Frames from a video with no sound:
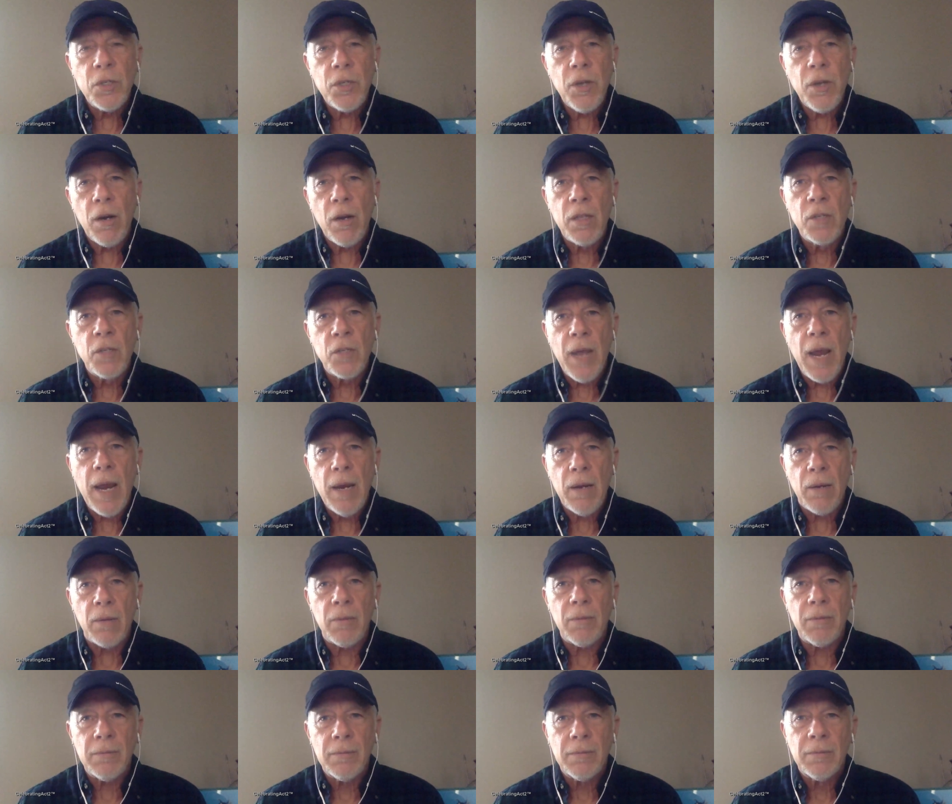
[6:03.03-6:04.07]
just go to the
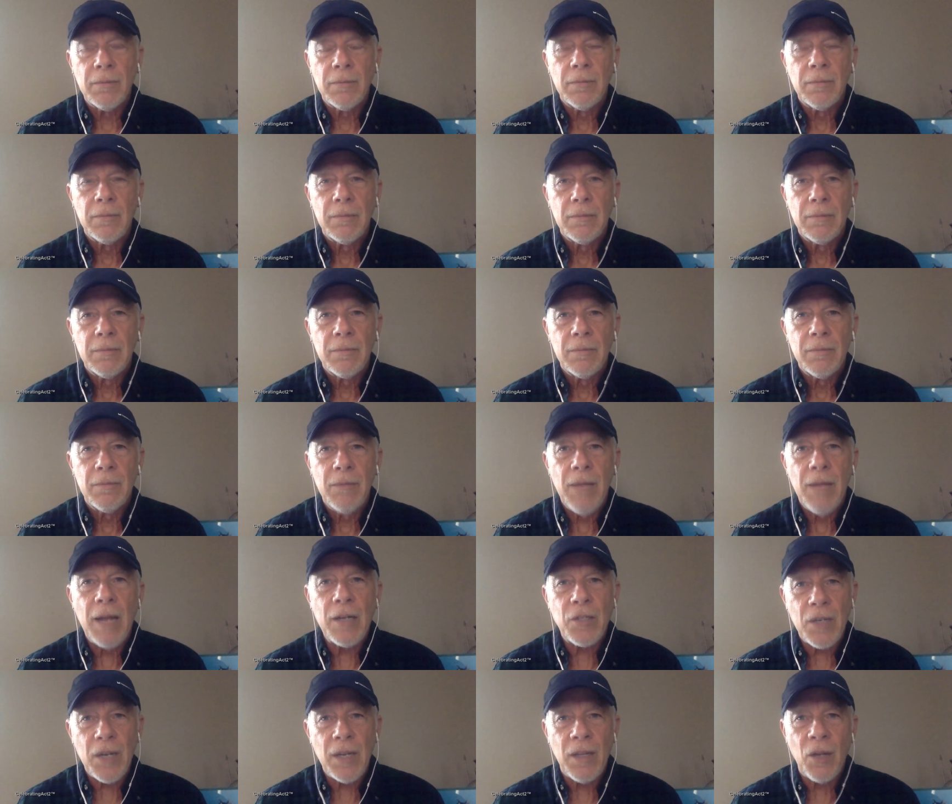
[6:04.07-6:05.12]
scale?
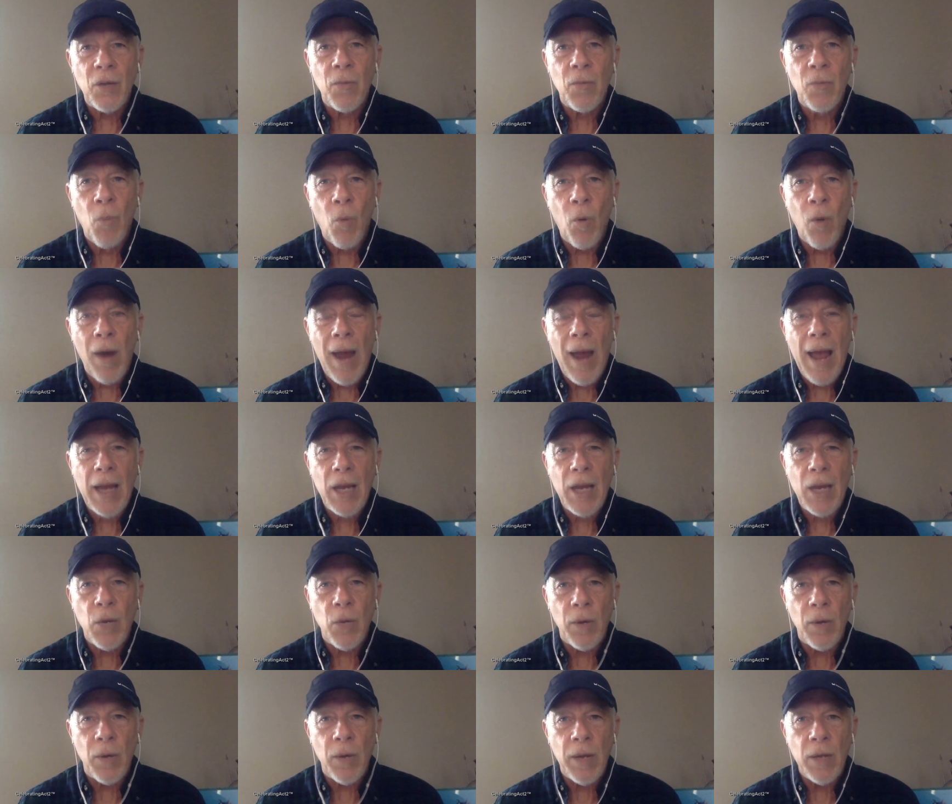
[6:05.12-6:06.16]
That's a little more
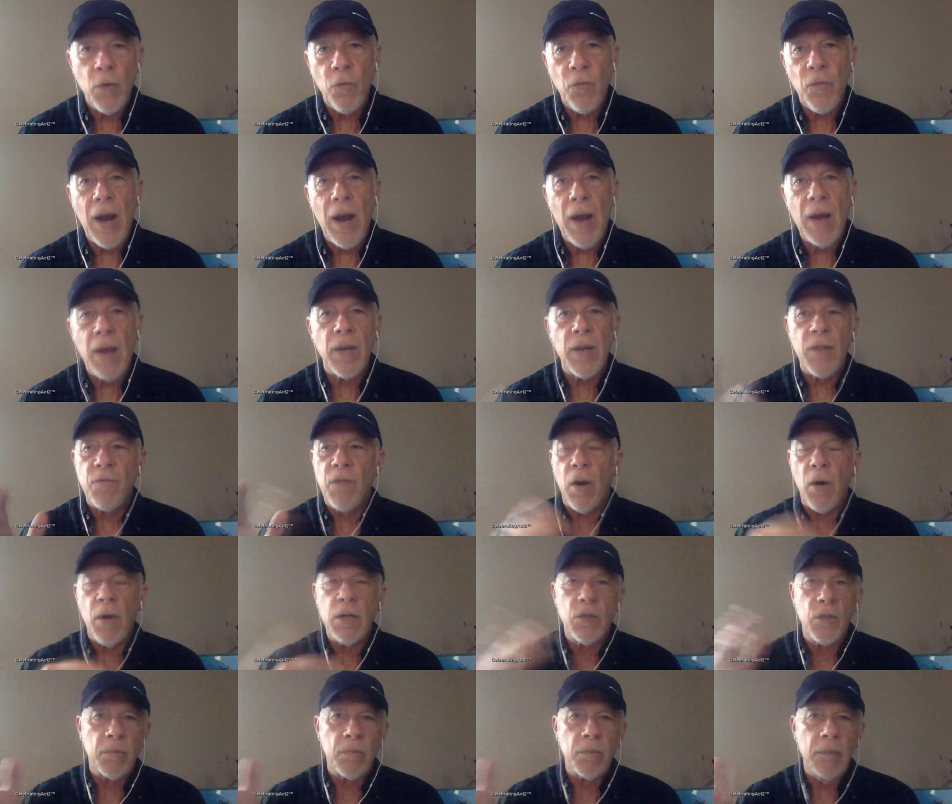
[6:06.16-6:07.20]
accurate. And you'll find that it
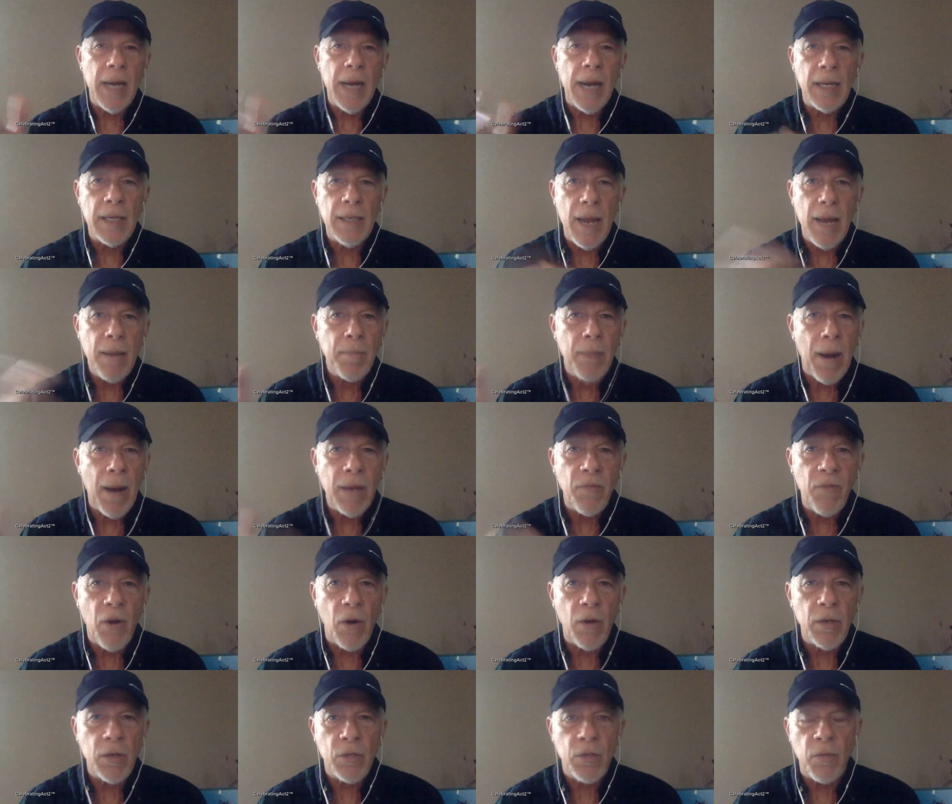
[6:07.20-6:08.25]
varies from day to day.
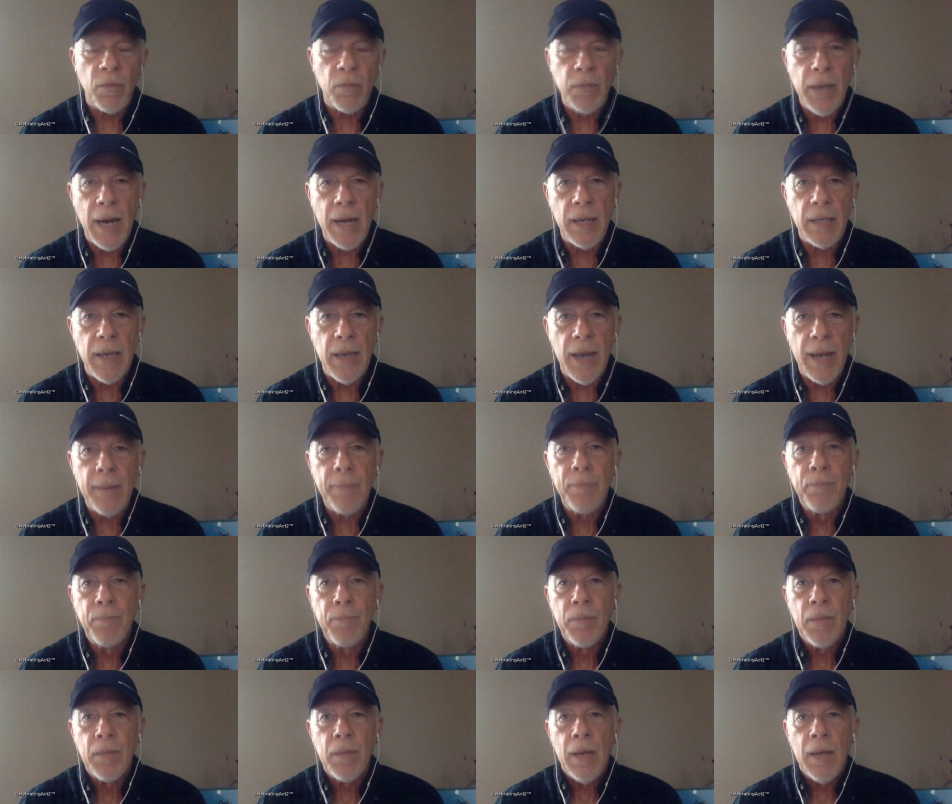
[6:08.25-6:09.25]
Mine varies from day to day.